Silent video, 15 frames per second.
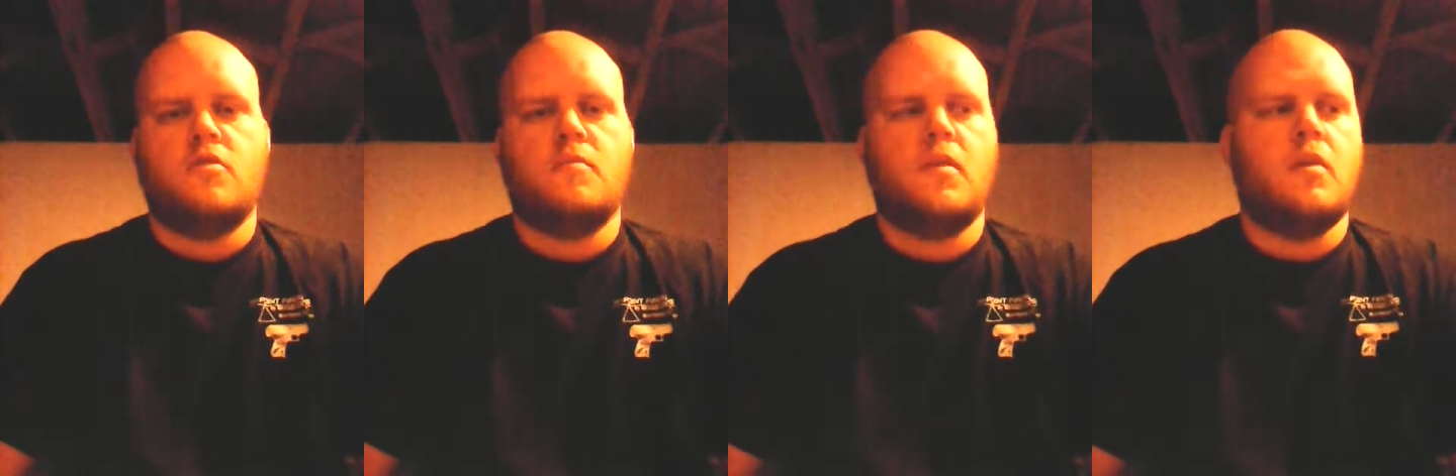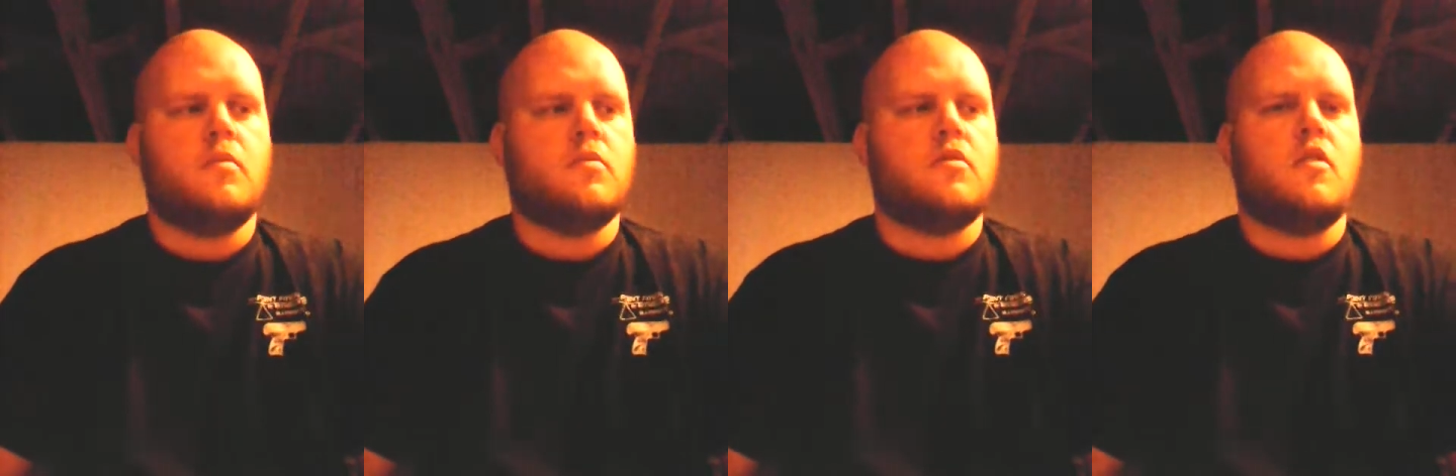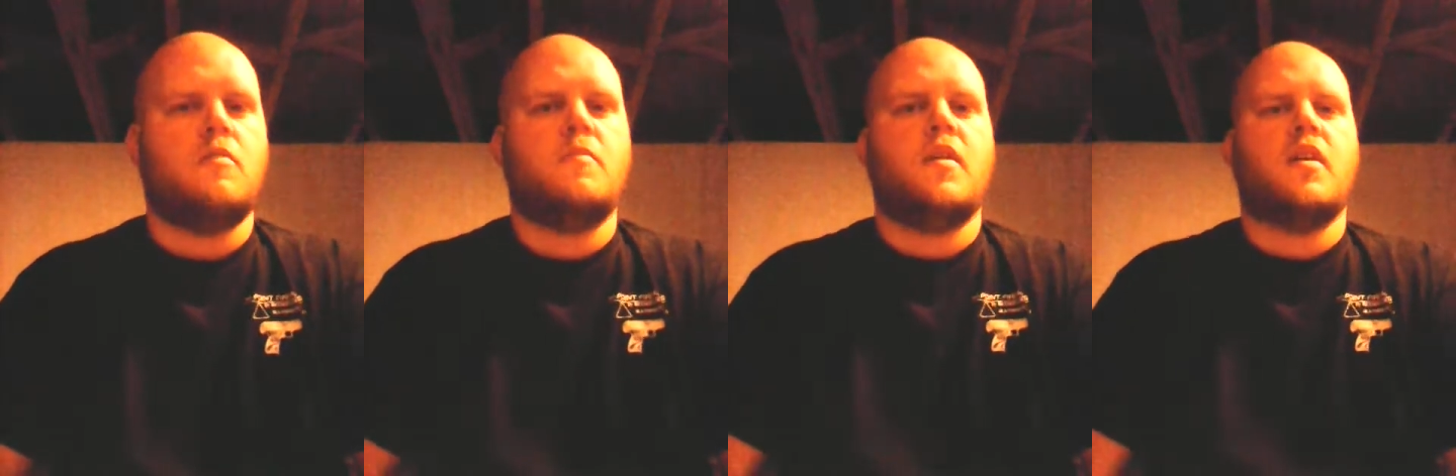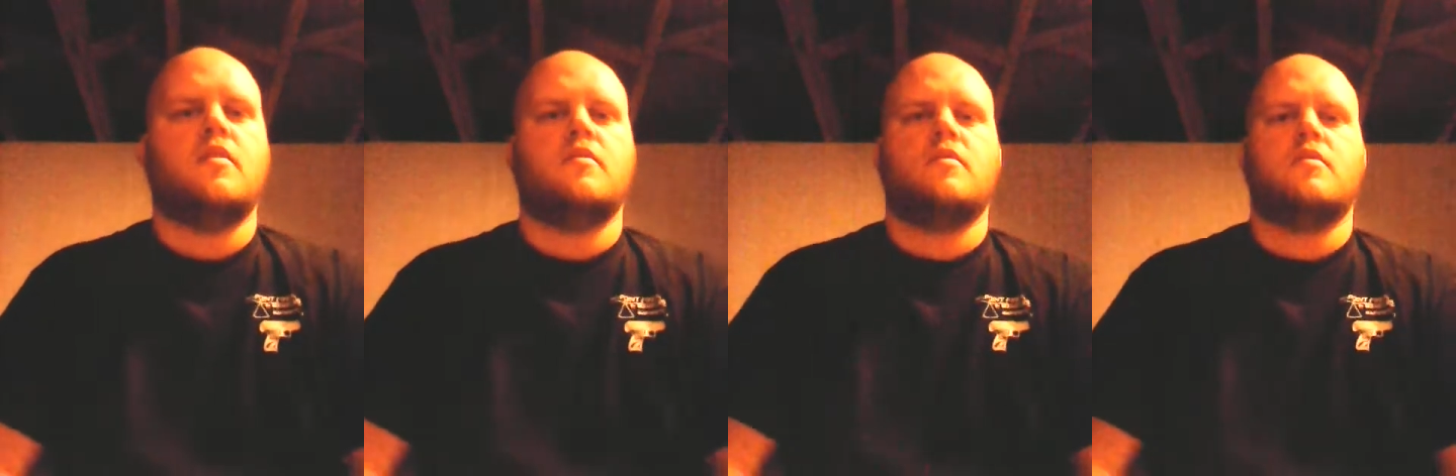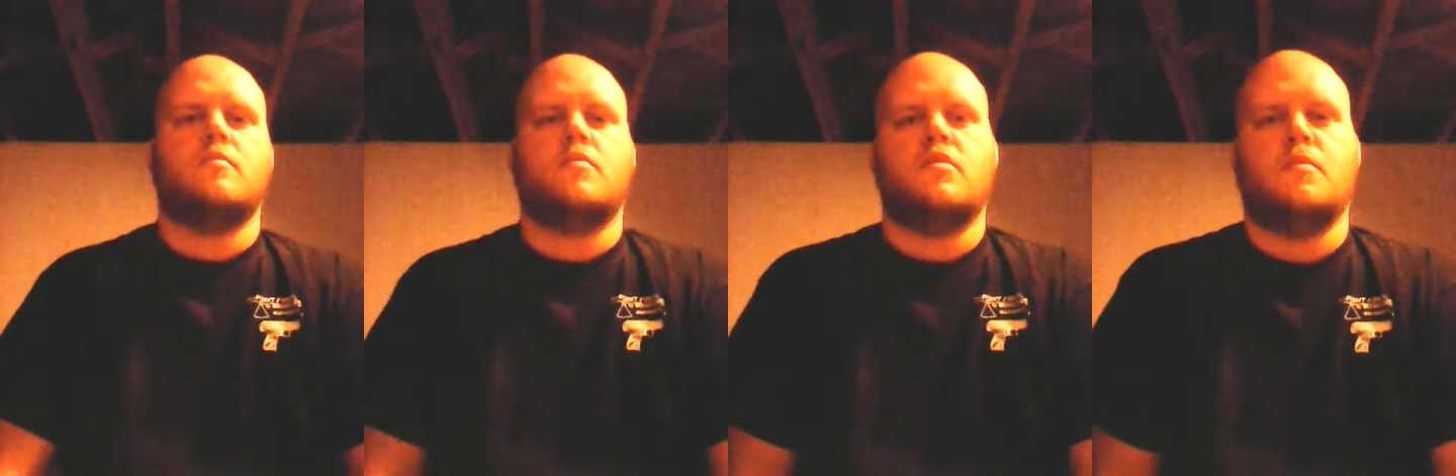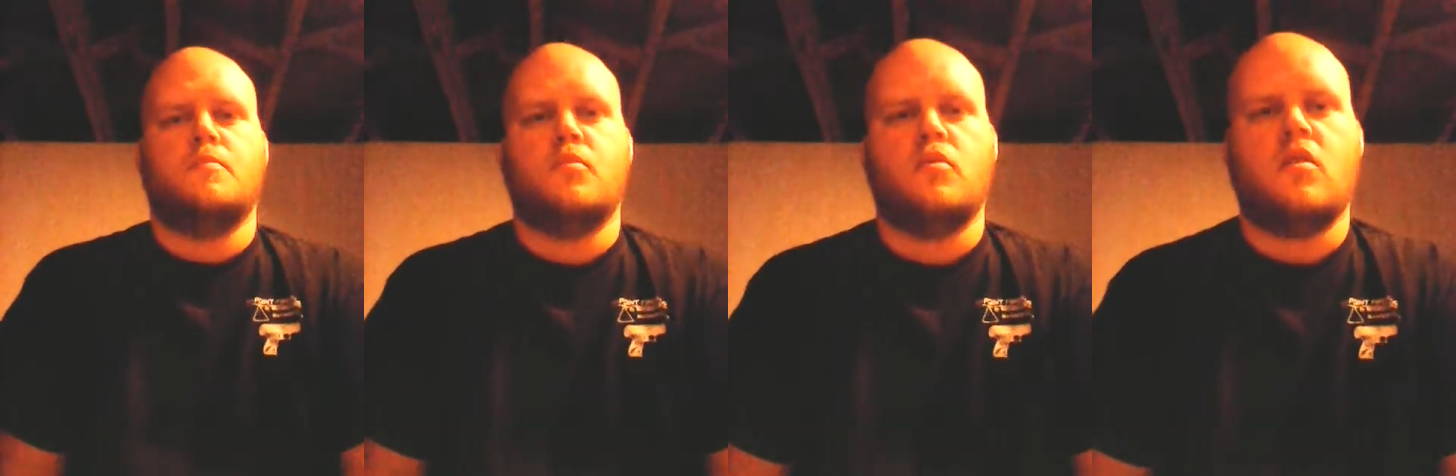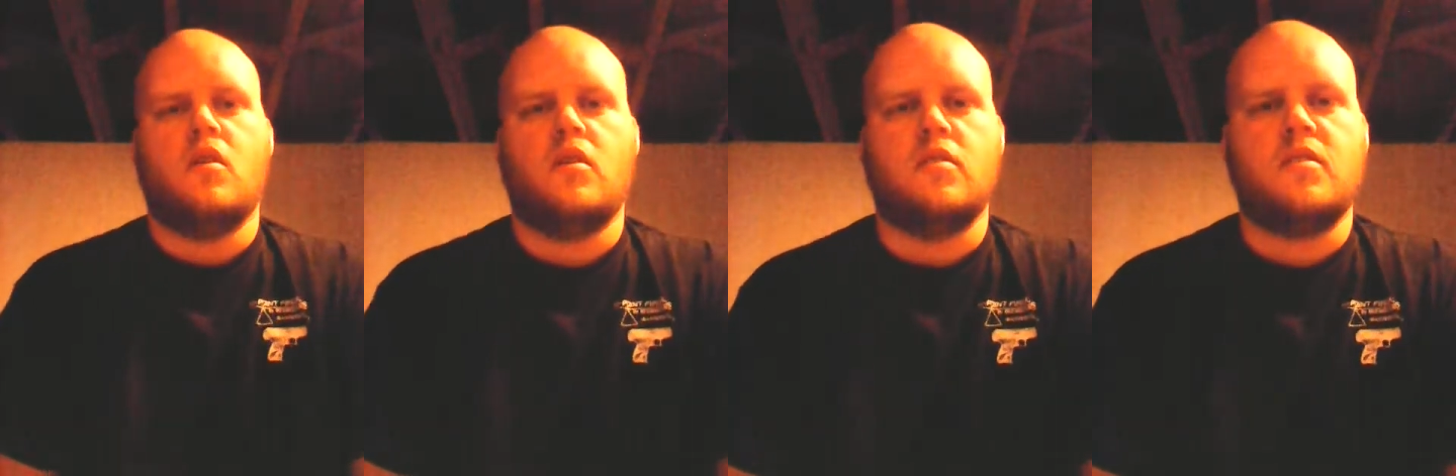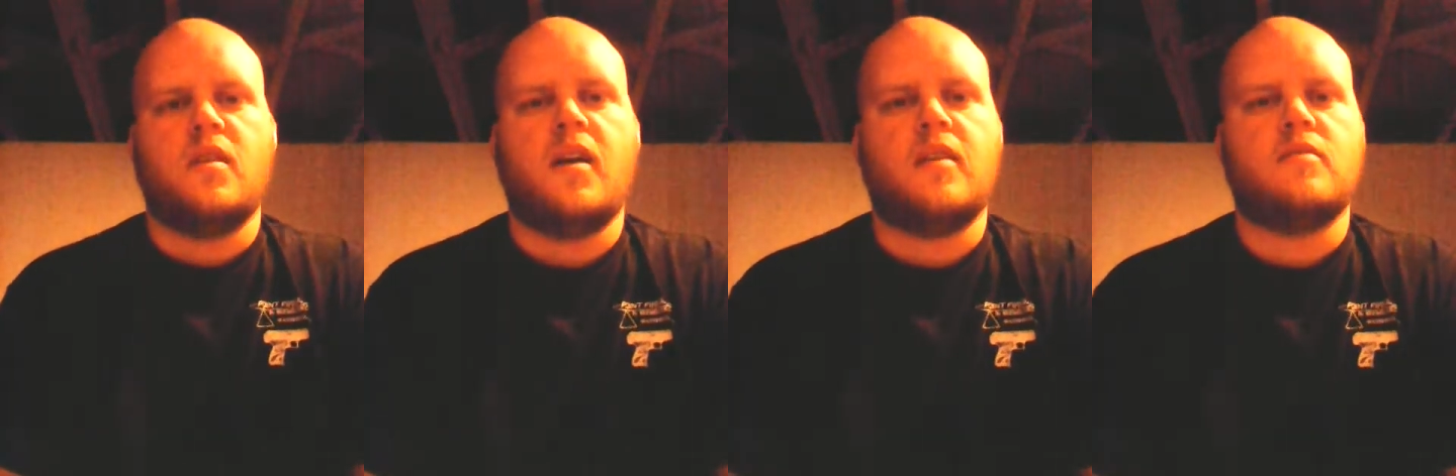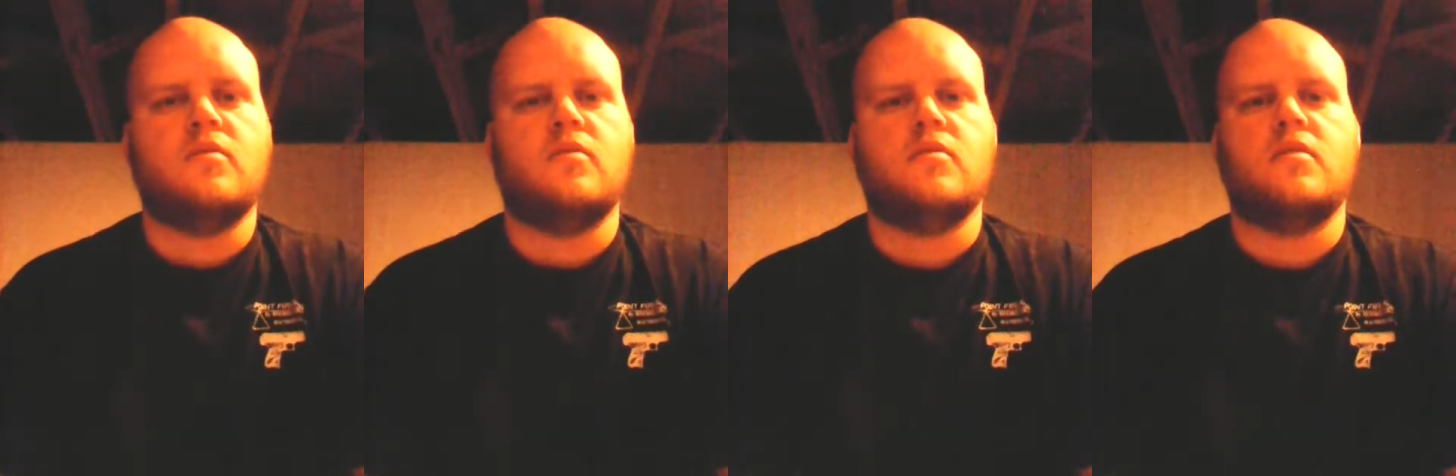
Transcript: should be able to start making some simple contacts